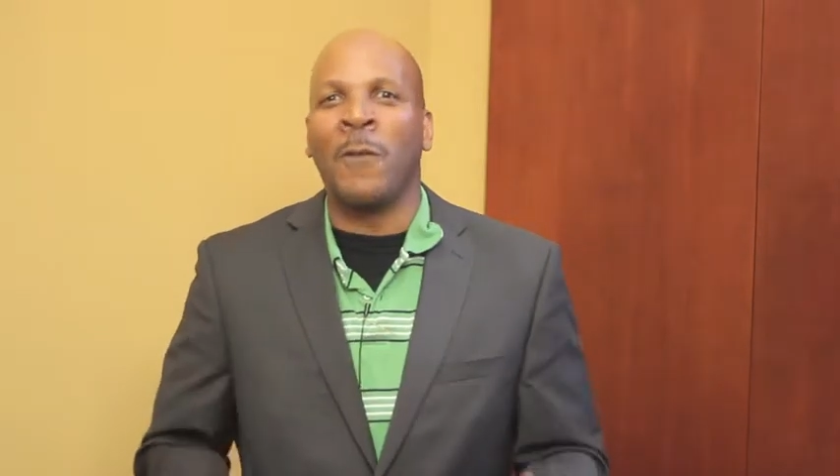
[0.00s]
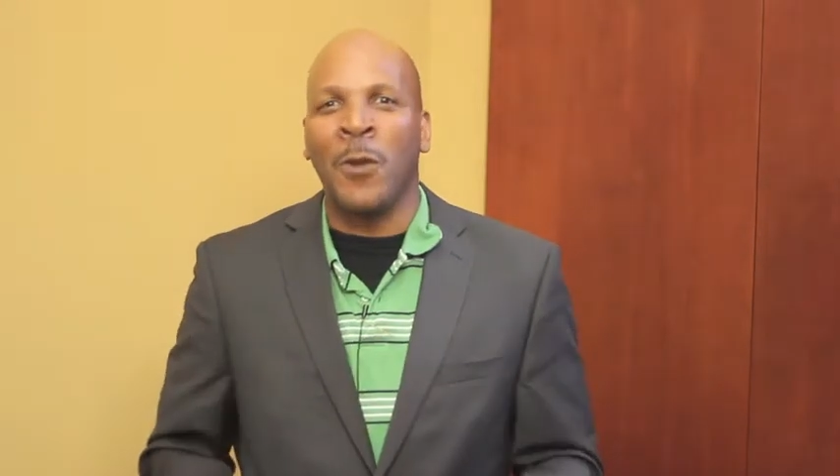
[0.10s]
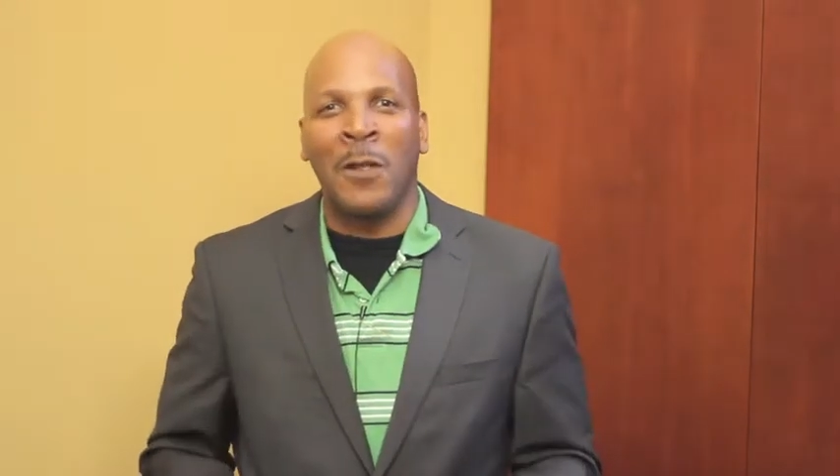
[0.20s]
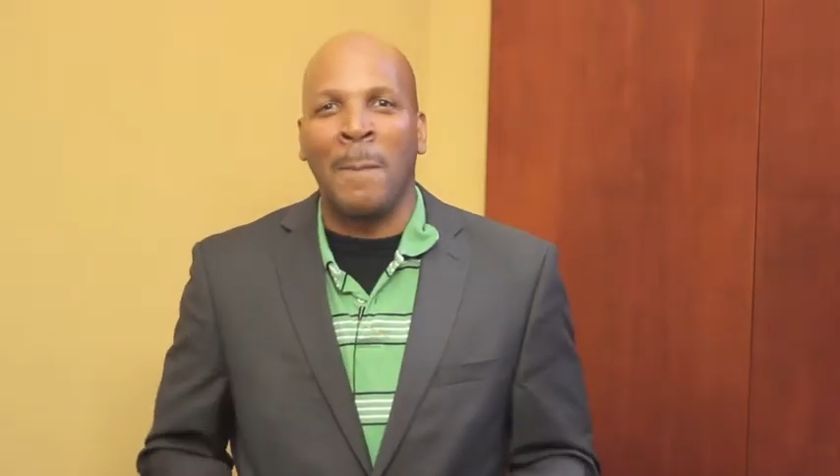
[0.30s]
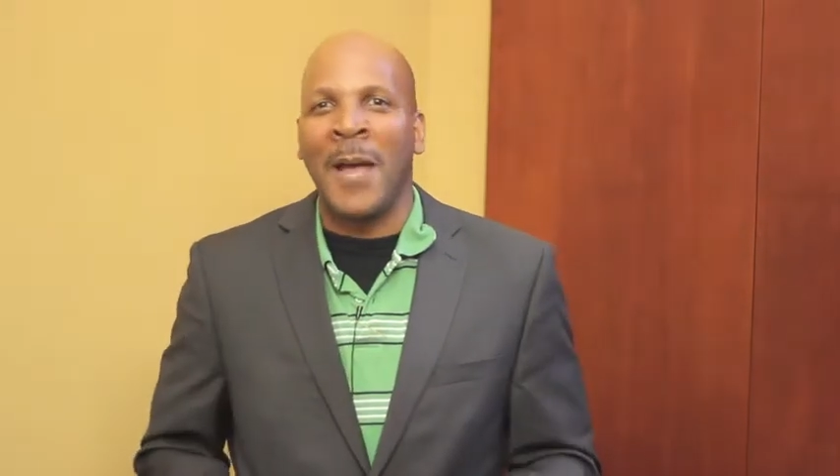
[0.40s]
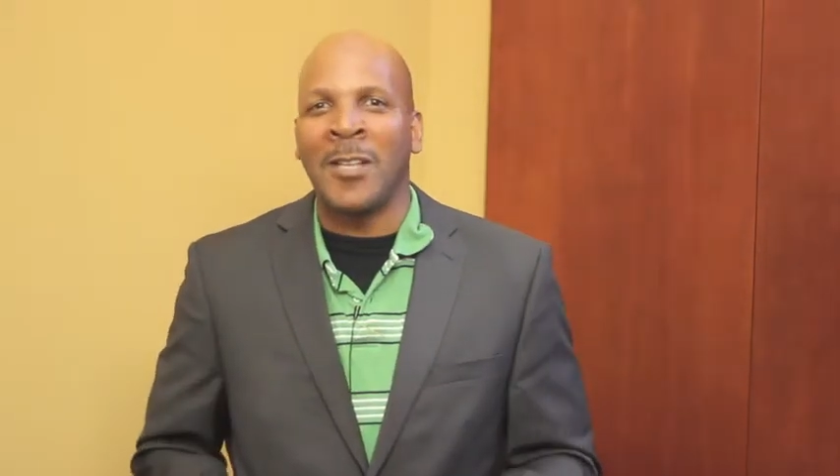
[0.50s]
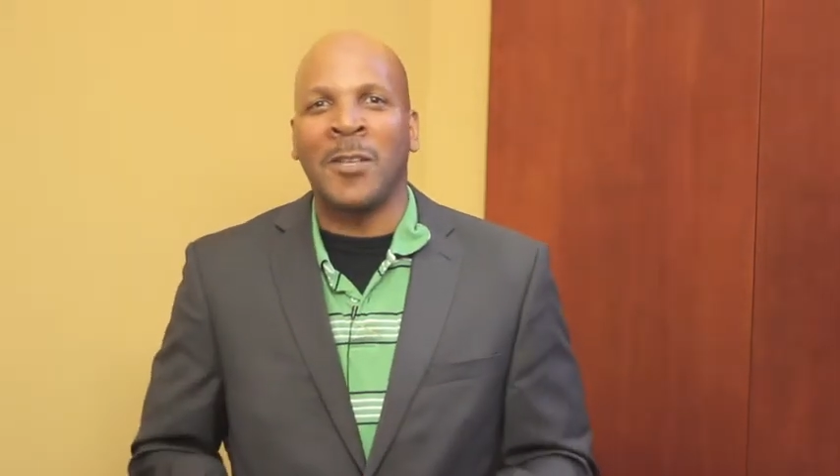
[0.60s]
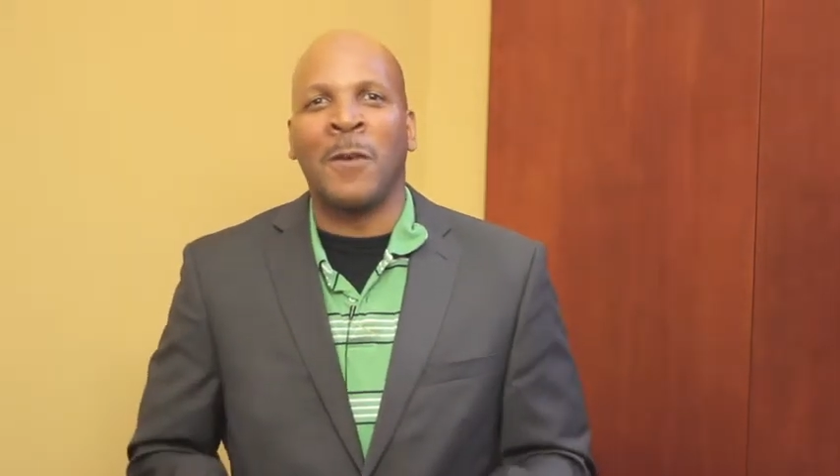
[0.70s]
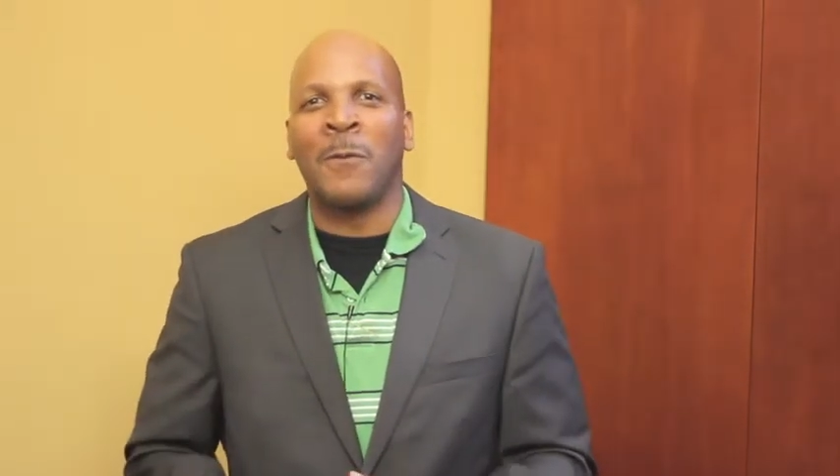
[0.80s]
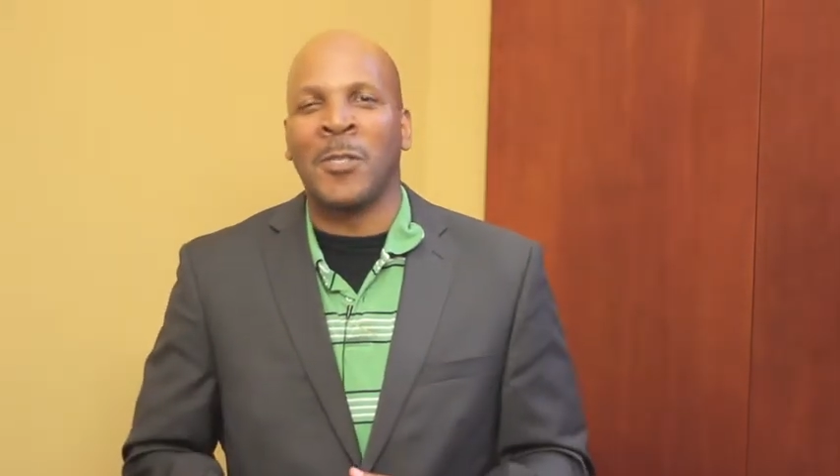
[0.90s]
of you the
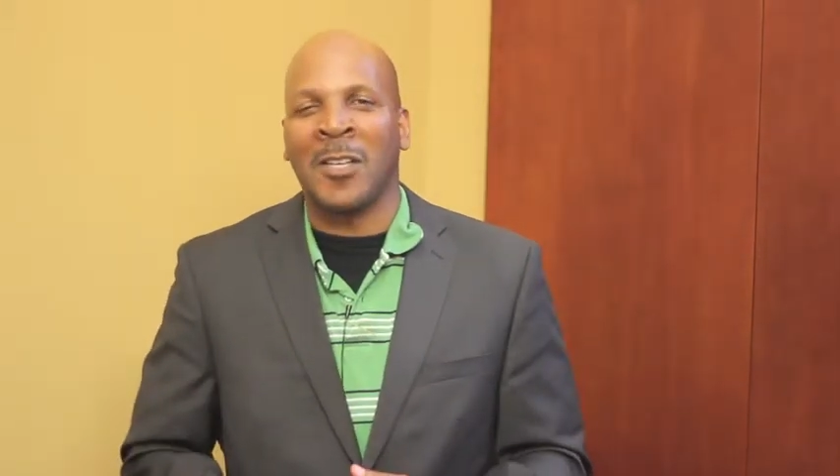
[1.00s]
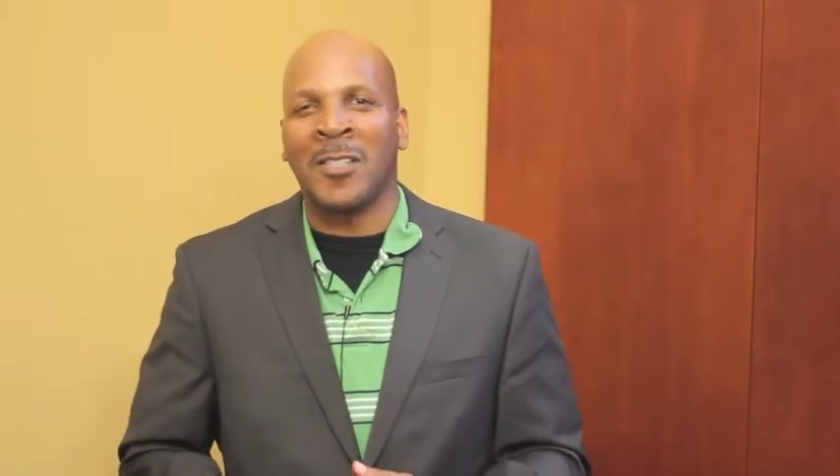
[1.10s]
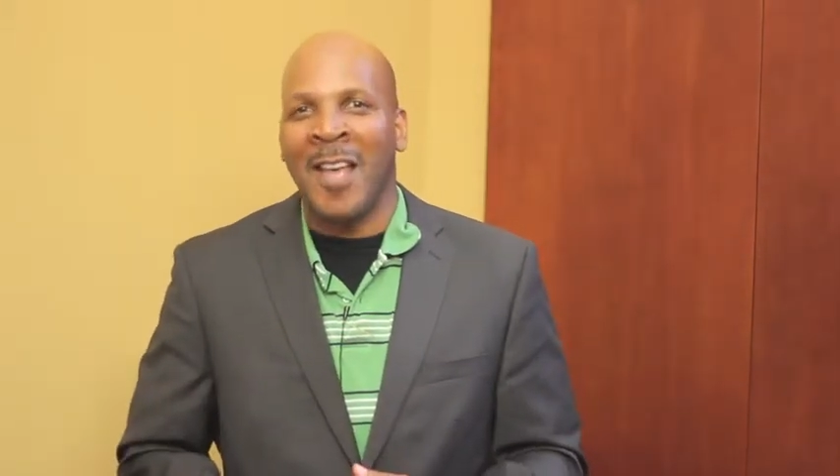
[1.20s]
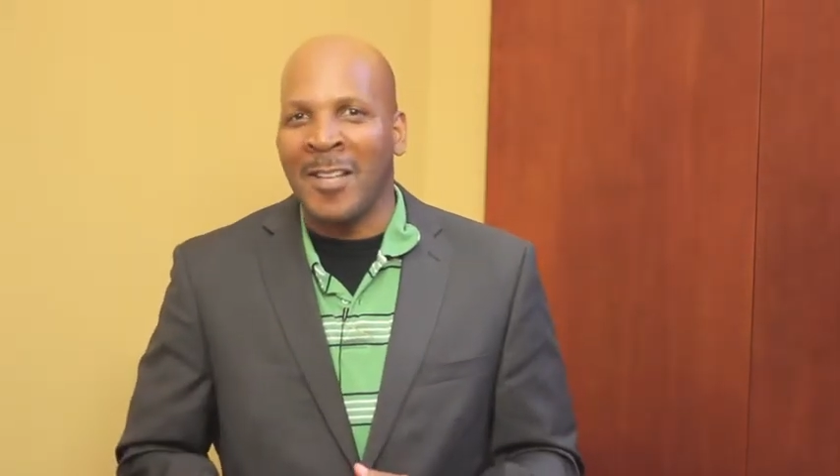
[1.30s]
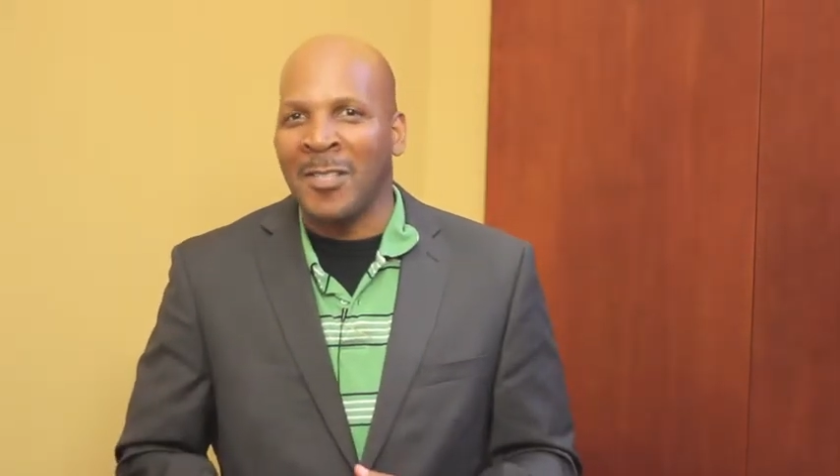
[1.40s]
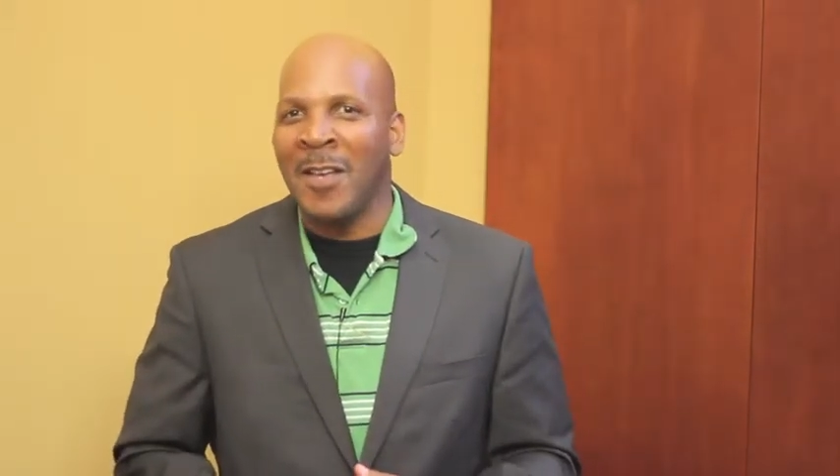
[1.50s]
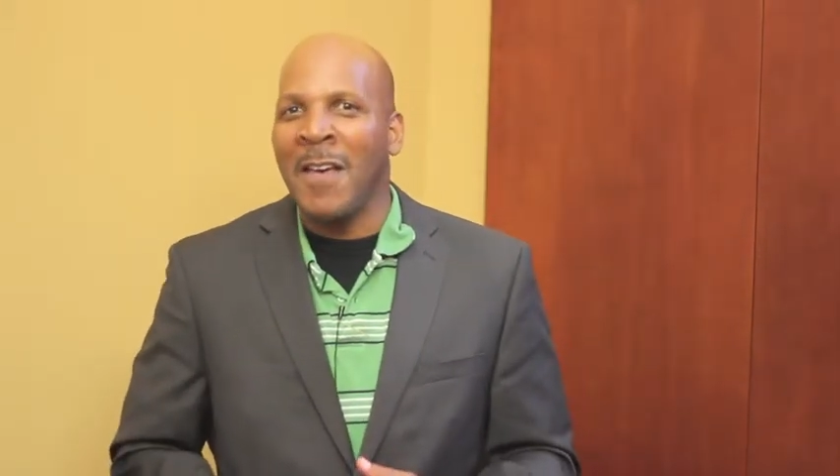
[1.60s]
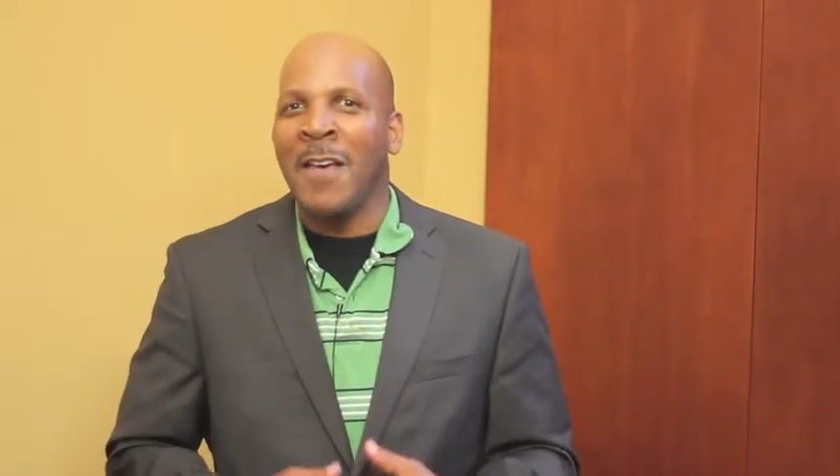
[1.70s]
best of success